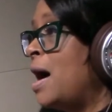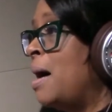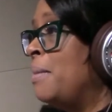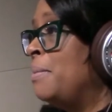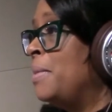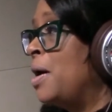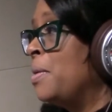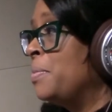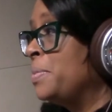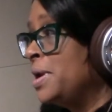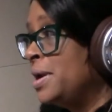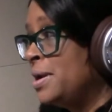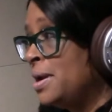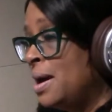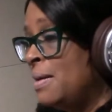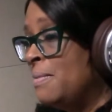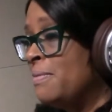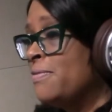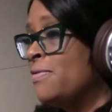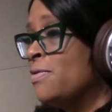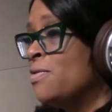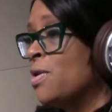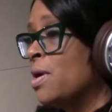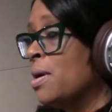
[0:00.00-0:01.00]
I'm opening
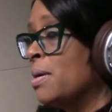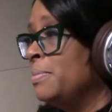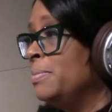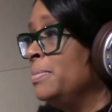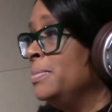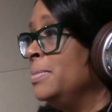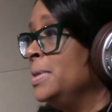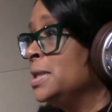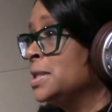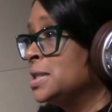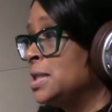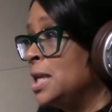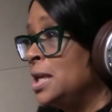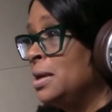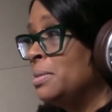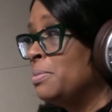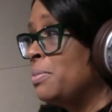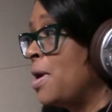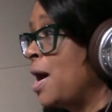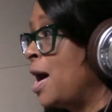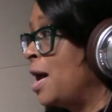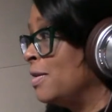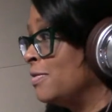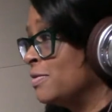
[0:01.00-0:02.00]
up for Miss Tina
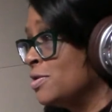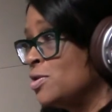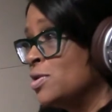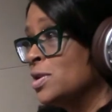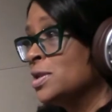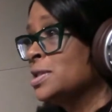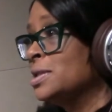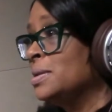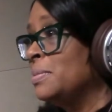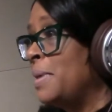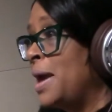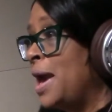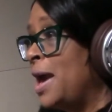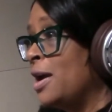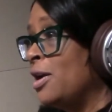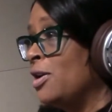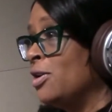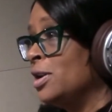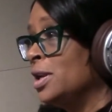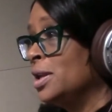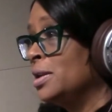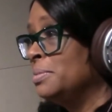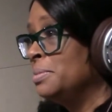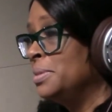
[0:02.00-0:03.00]
Brown, of course, the bad
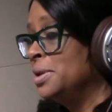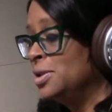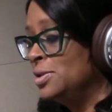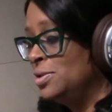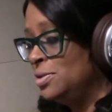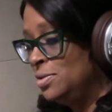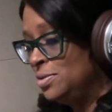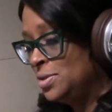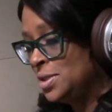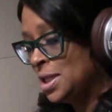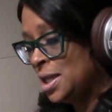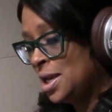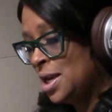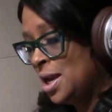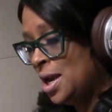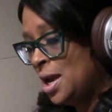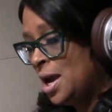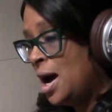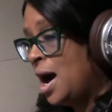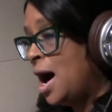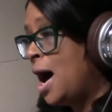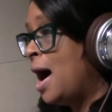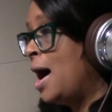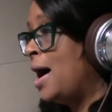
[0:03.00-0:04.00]
girl of the blues,
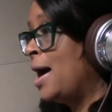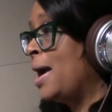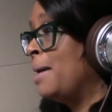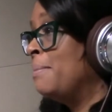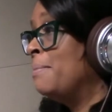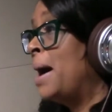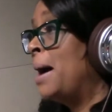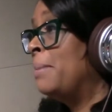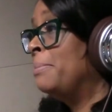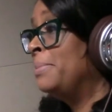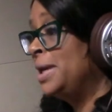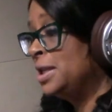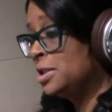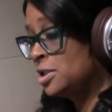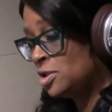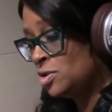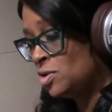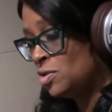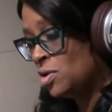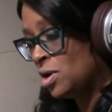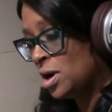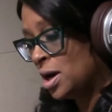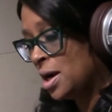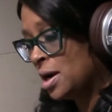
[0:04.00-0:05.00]
and my
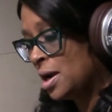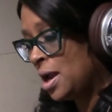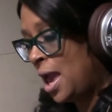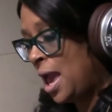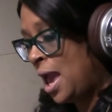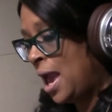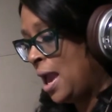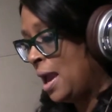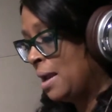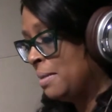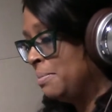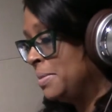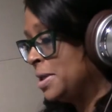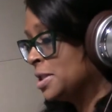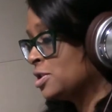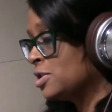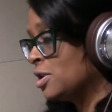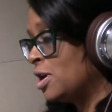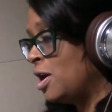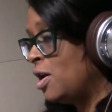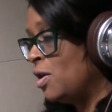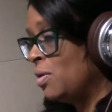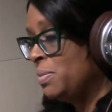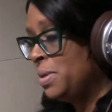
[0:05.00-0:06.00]
mentor, and
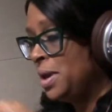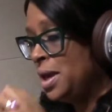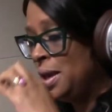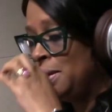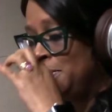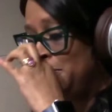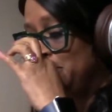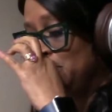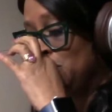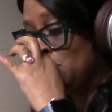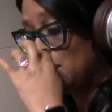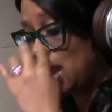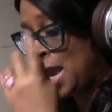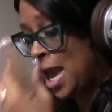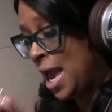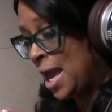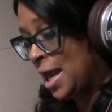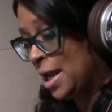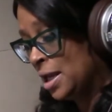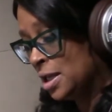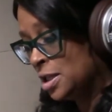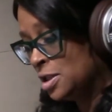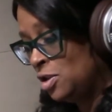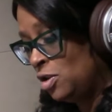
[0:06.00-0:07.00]
Mr. O.B.
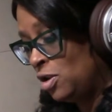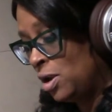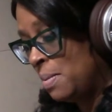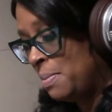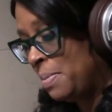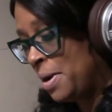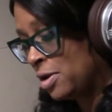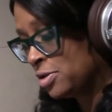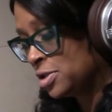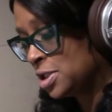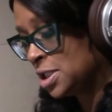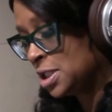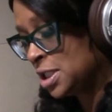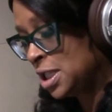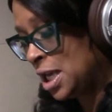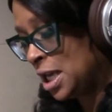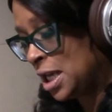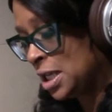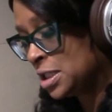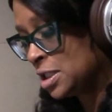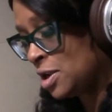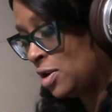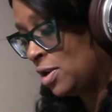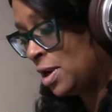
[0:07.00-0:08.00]
Buchanan. You can purchase
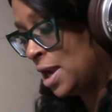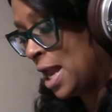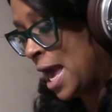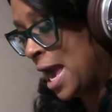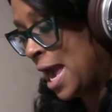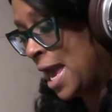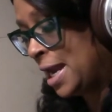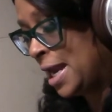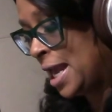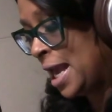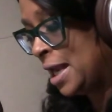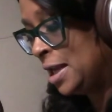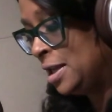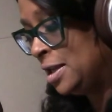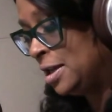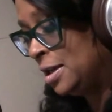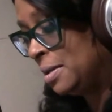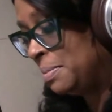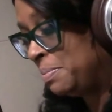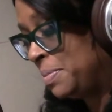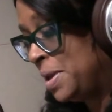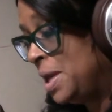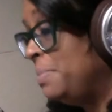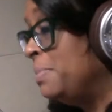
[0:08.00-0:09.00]
tickets online at
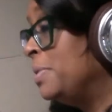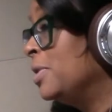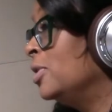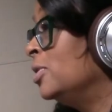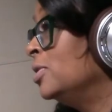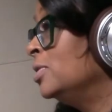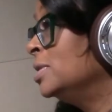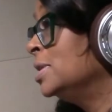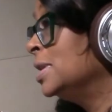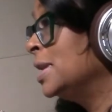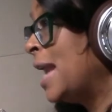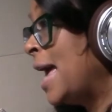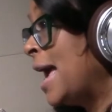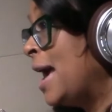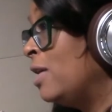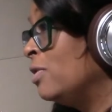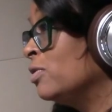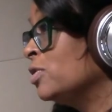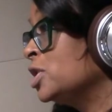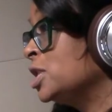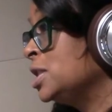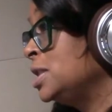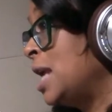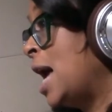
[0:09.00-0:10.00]

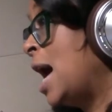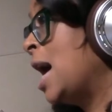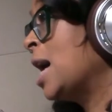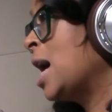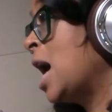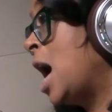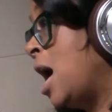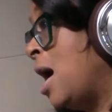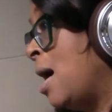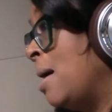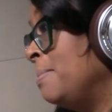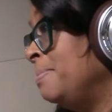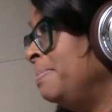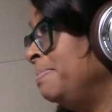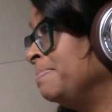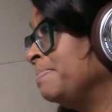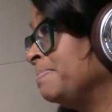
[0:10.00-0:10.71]
goodpeoplelounge.com.